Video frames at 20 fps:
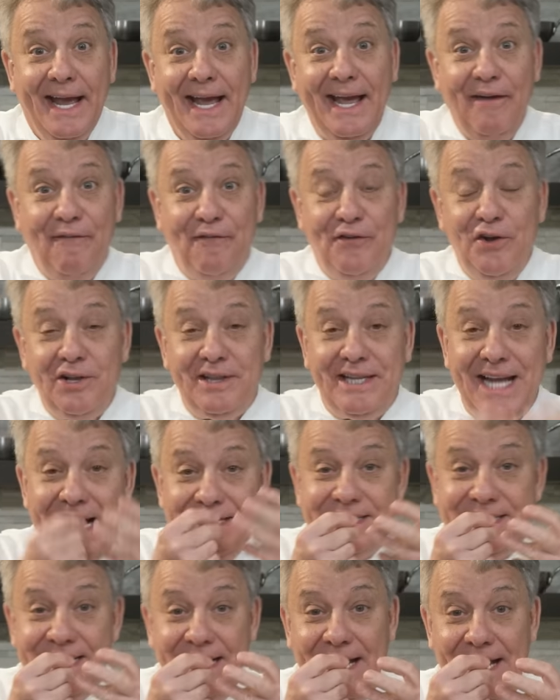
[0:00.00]
If you're
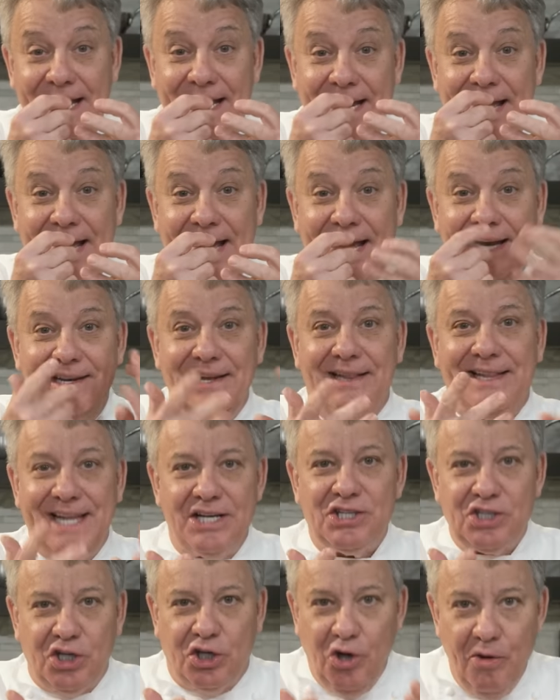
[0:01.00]
testing it and you
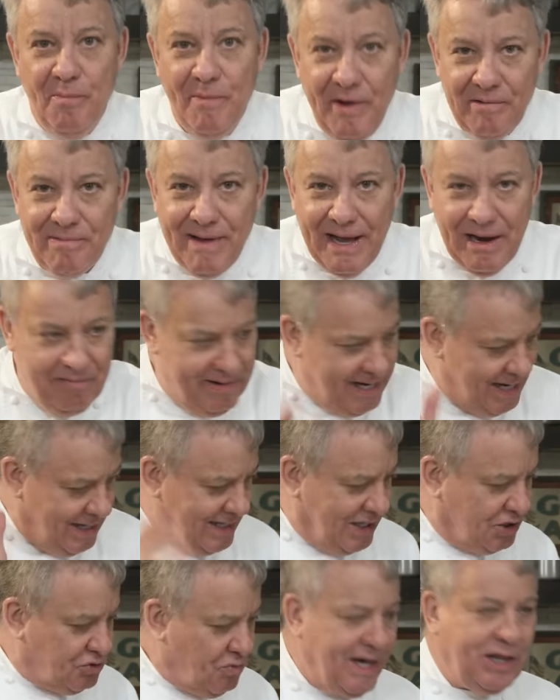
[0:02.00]
test cumin right away,
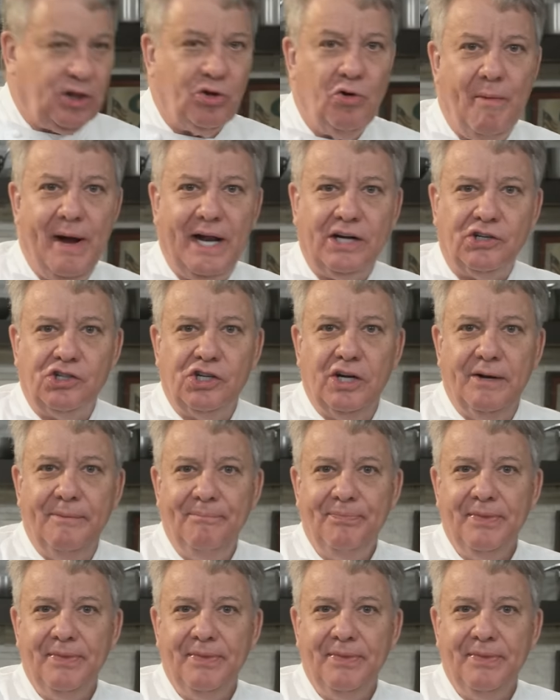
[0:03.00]
there's way too much.